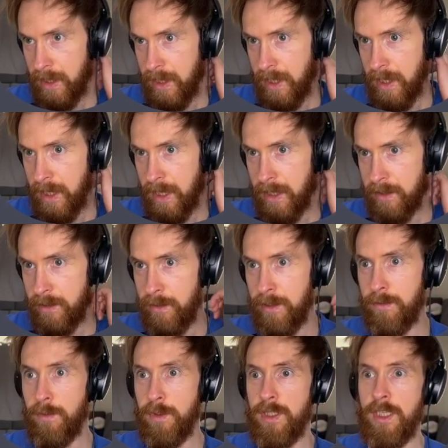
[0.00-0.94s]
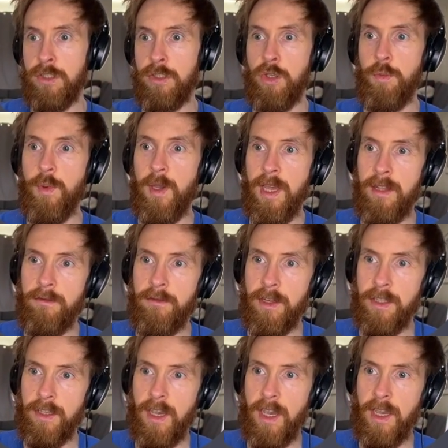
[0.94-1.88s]
So this was Estupiñán,
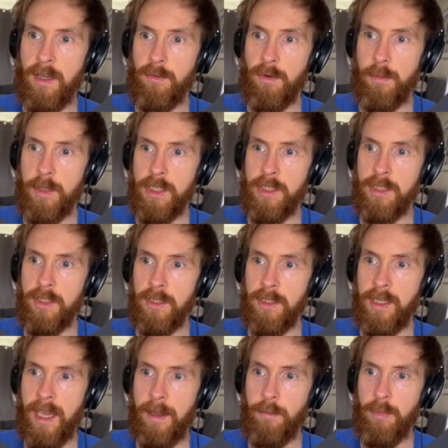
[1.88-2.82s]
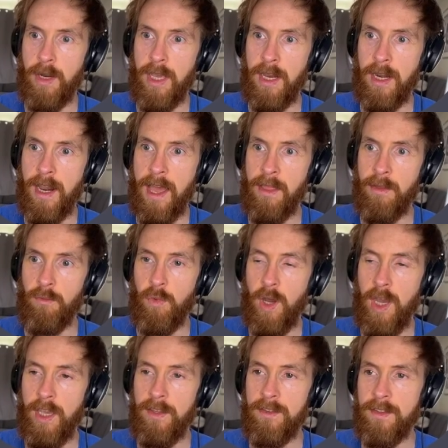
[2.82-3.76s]
Van Dijk, Robertson, Gabriel and
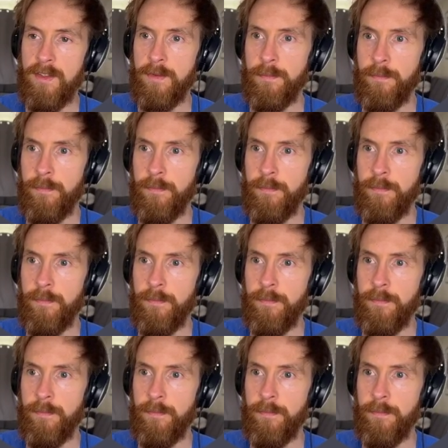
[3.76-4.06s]
White.